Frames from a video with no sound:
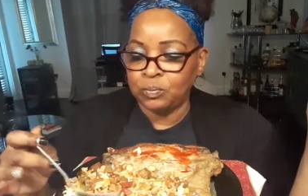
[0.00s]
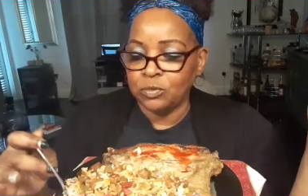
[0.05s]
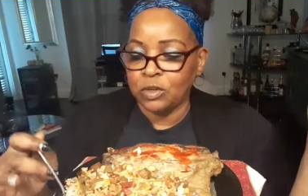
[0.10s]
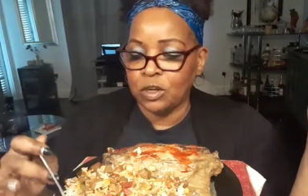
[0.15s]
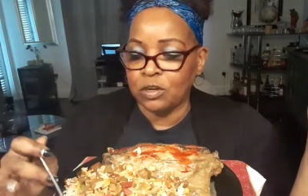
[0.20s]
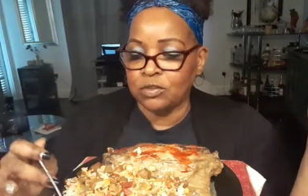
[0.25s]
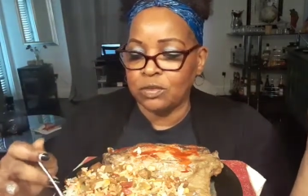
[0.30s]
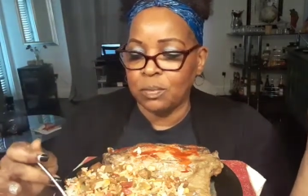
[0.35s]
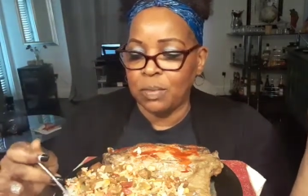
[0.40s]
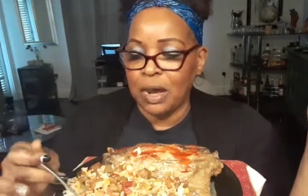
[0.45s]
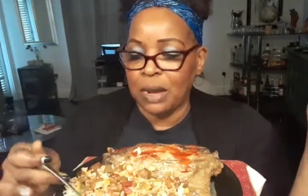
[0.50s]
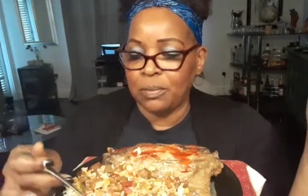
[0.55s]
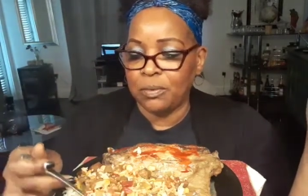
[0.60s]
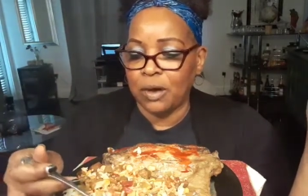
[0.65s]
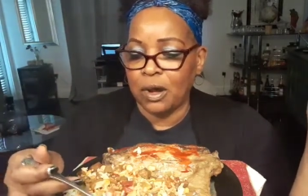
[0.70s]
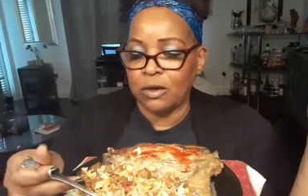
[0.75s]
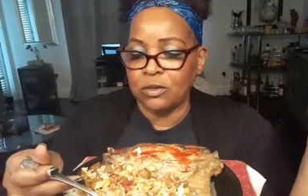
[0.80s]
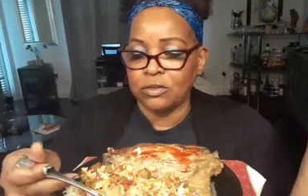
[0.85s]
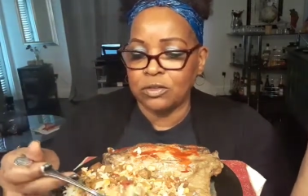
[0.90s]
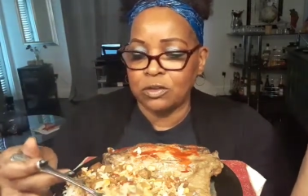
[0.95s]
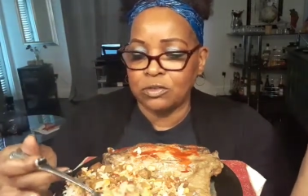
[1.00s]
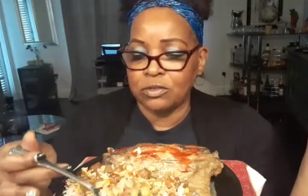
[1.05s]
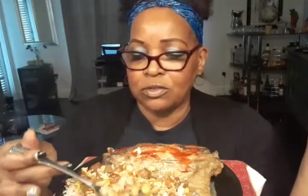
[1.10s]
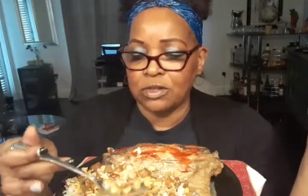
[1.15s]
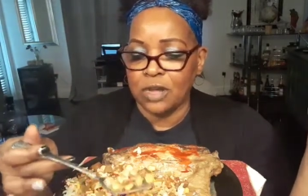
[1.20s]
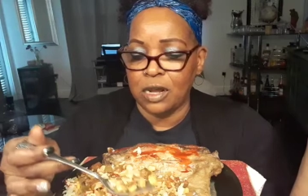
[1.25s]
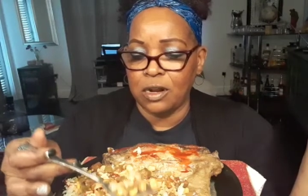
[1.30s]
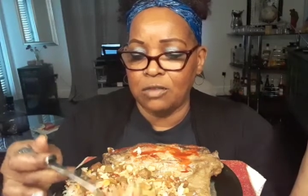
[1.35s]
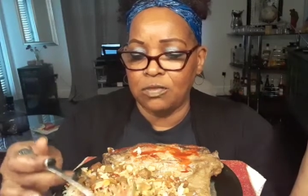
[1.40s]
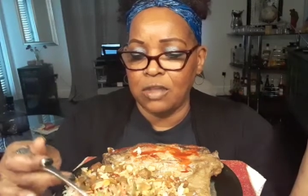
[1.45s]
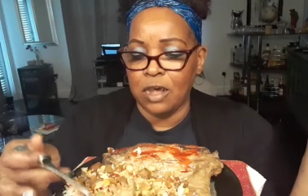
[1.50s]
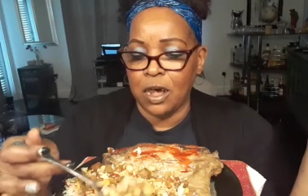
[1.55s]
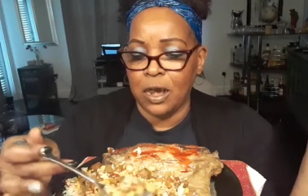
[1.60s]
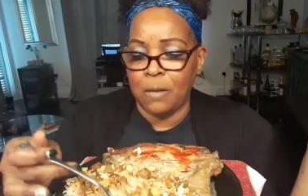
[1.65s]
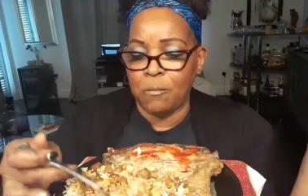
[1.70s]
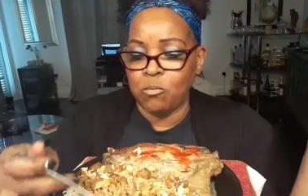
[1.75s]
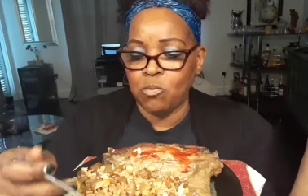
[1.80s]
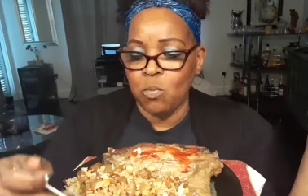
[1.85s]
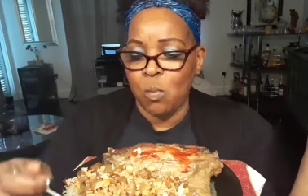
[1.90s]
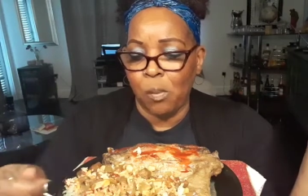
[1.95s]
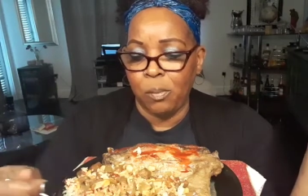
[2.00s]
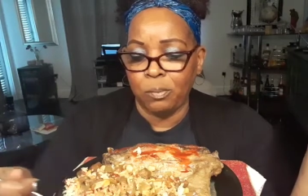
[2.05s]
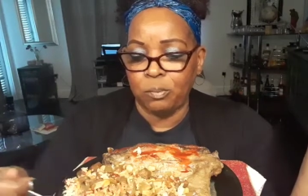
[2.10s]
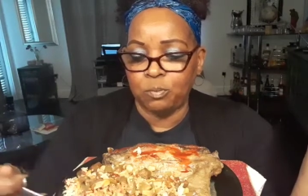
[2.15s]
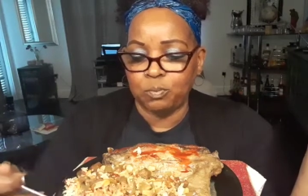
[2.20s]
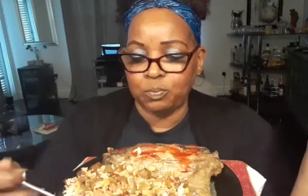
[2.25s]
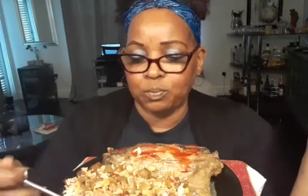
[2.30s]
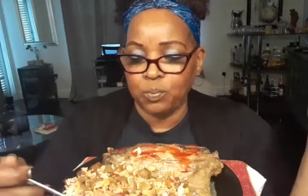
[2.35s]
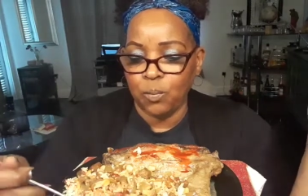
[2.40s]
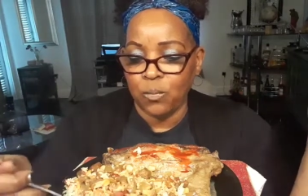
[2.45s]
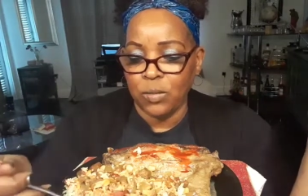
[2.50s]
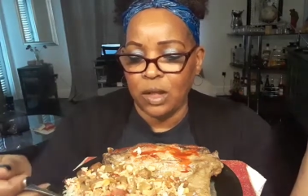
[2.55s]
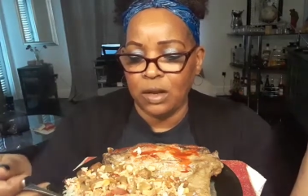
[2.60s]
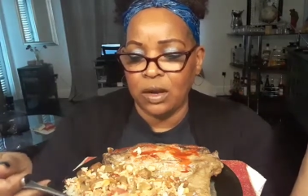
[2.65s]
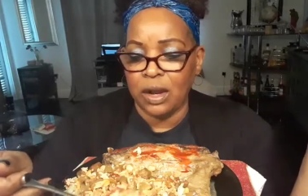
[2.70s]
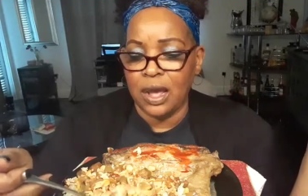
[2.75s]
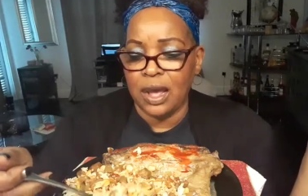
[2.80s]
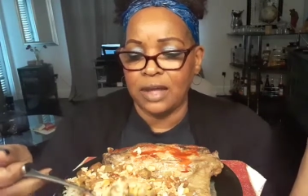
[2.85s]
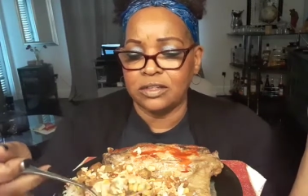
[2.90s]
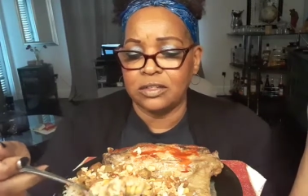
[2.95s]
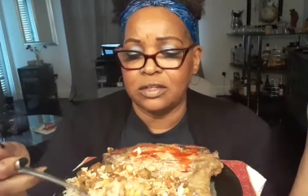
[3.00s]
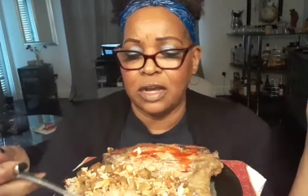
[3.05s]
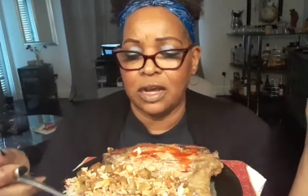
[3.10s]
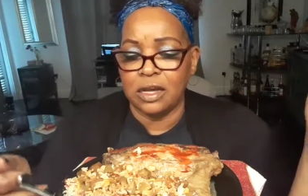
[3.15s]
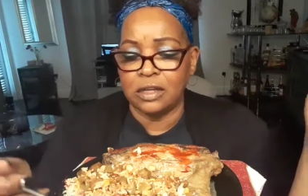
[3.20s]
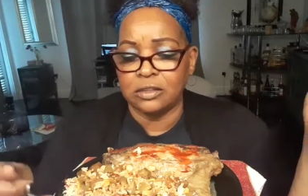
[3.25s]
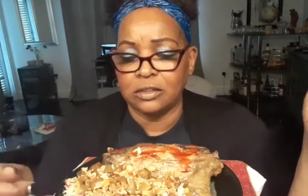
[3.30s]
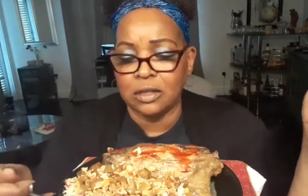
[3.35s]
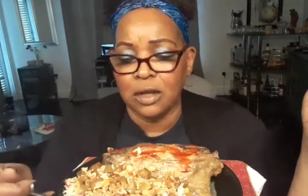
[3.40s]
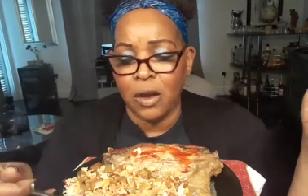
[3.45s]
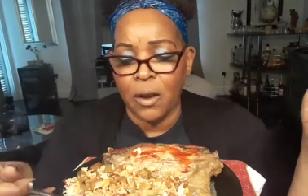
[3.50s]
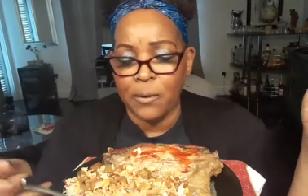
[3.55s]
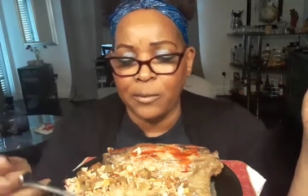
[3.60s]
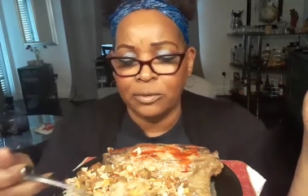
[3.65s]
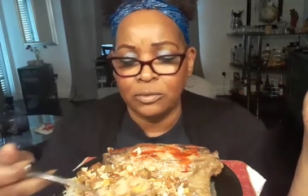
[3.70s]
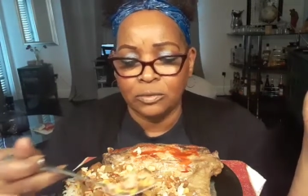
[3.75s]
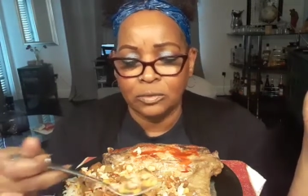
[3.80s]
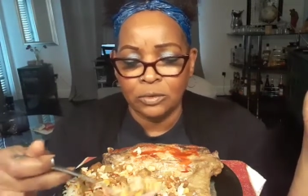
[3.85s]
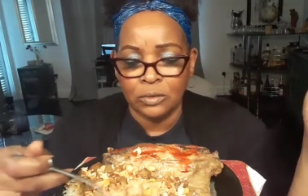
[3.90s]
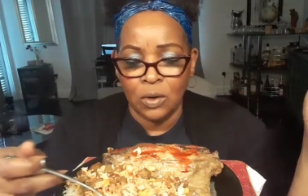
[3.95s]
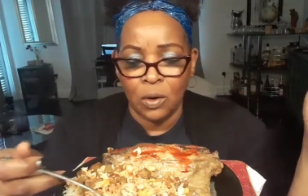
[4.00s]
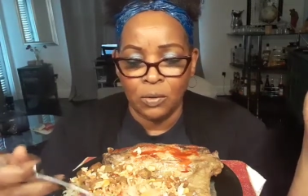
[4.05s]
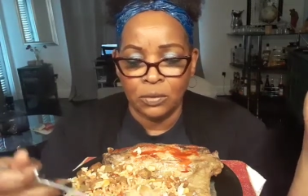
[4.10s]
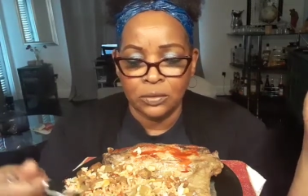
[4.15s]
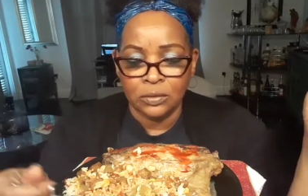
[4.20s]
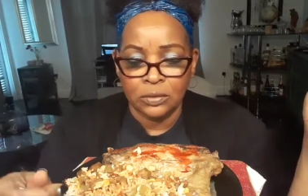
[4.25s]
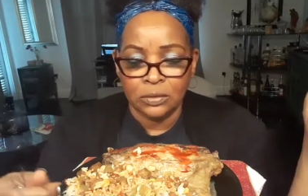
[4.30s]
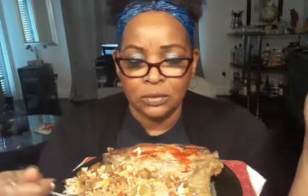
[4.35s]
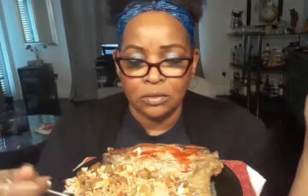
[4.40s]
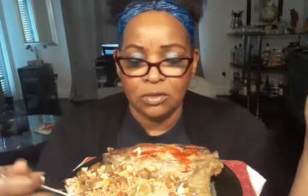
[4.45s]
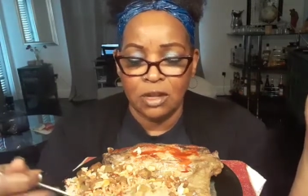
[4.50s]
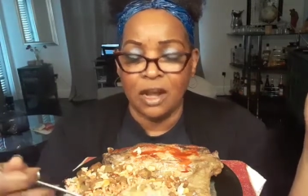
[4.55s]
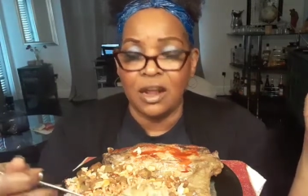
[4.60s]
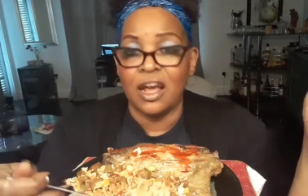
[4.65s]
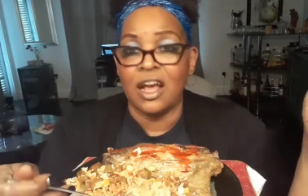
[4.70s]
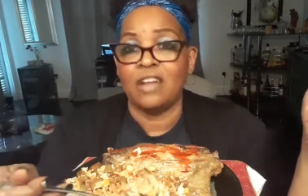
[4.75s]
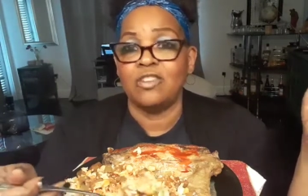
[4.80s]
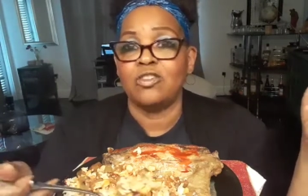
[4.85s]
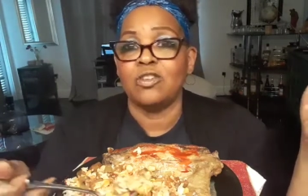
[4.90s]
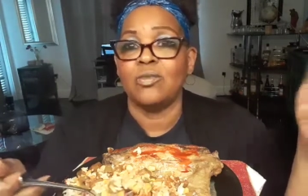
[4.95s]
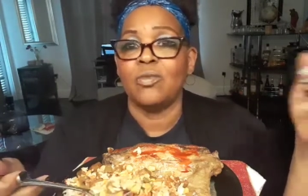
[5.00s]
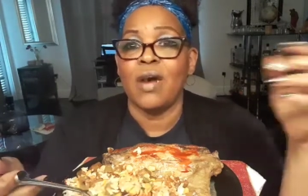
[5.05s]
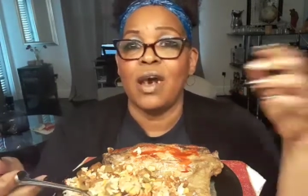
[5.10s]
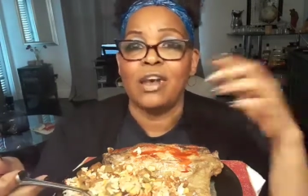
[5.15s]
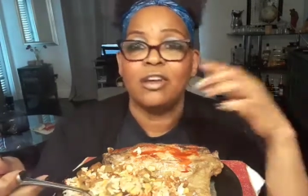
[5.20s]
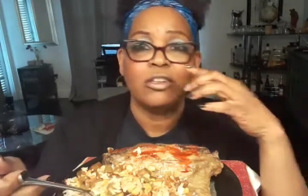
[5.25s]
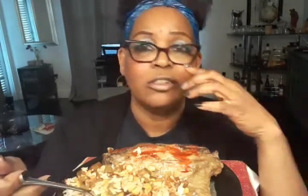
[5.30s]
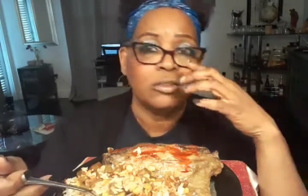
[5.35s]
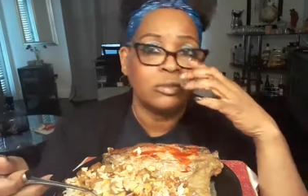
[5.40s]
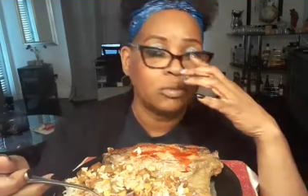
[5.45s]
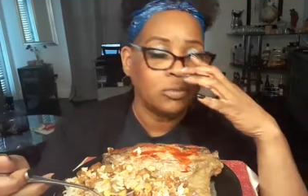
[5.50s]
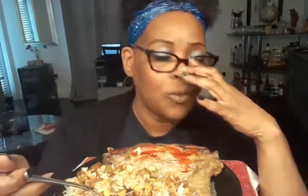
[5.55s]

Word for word: Because the Bible also stated that in the last days, uh, that Antichrist